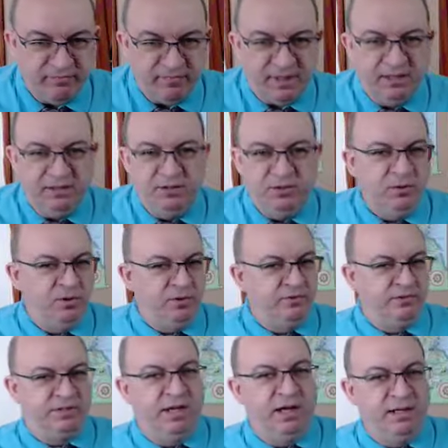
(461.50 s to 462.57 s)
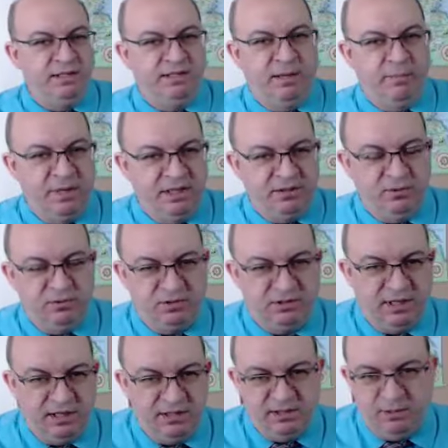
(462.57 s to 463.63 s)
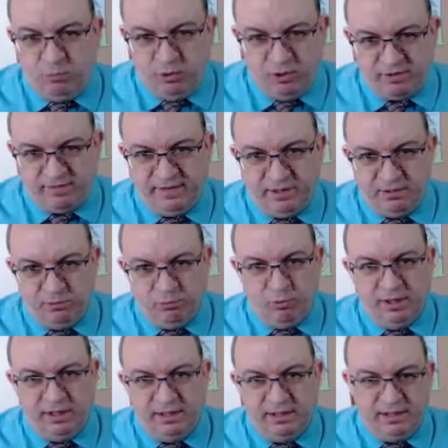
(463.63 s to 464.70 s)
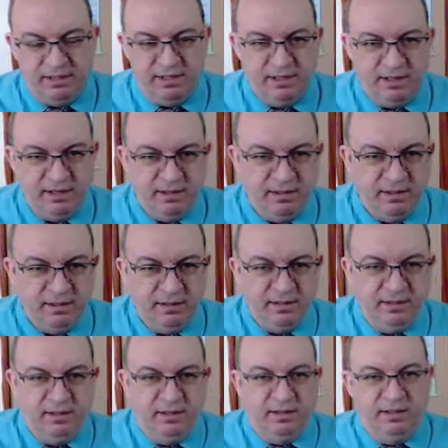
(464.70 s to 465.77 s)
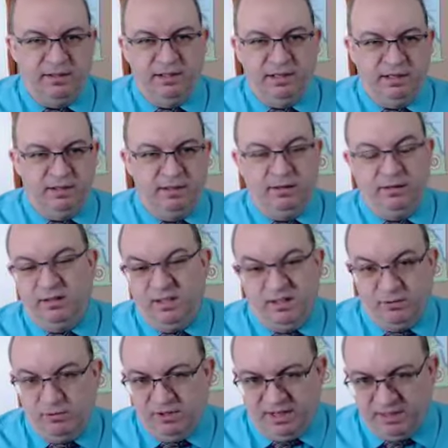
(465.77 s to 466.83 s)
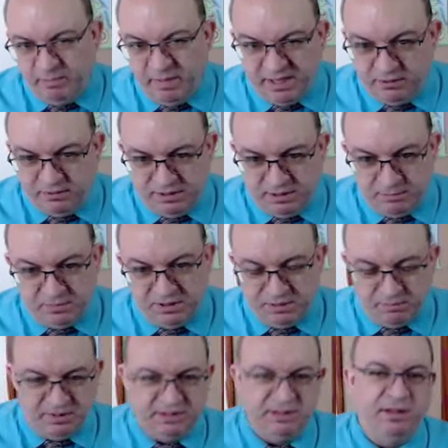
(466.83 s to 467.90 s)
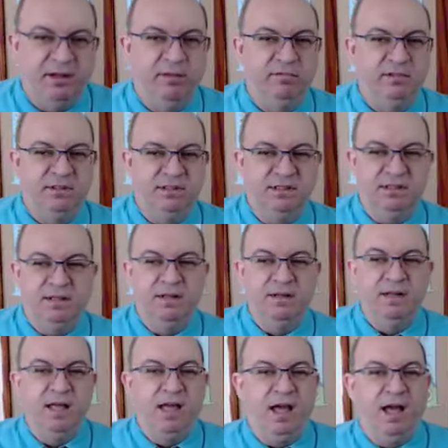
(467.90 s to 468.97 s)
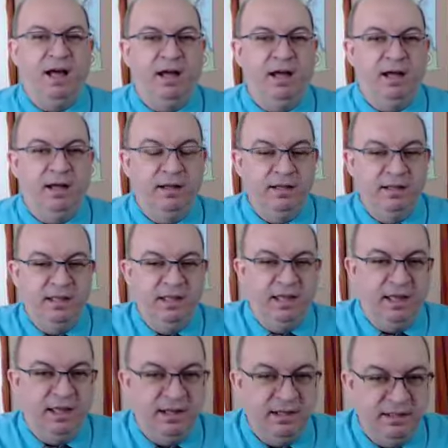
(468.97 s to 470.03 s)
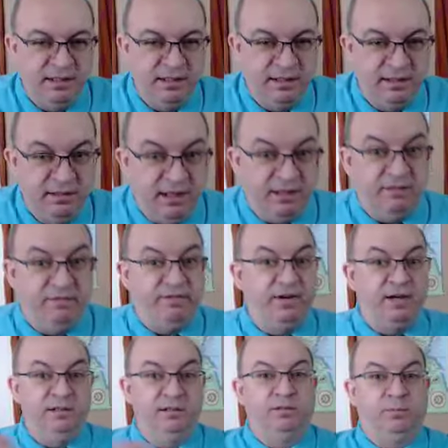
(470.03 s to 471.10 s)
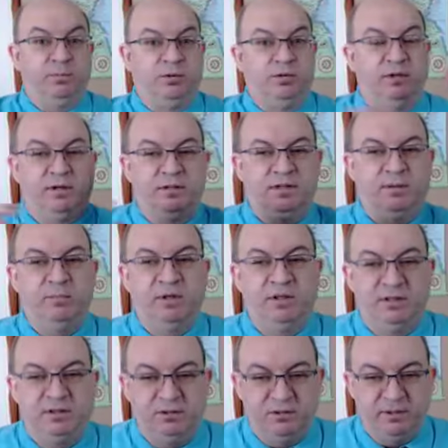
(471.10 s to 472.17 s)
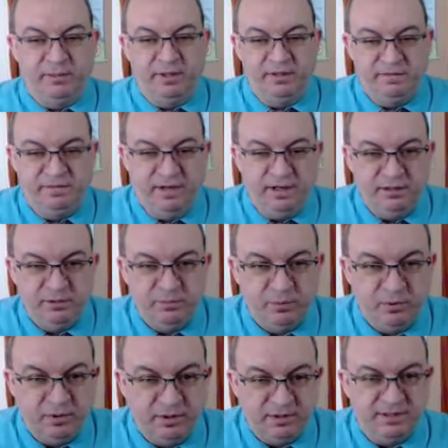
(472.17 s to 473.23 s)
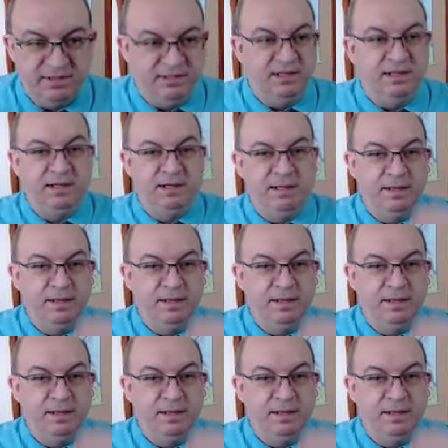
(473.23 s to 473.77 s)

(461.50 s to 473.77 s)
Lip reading: You know, those guys, I met those guys that work very well, and they know that better than me, but obviously. The final product, I'm going to talk about the final product, is there,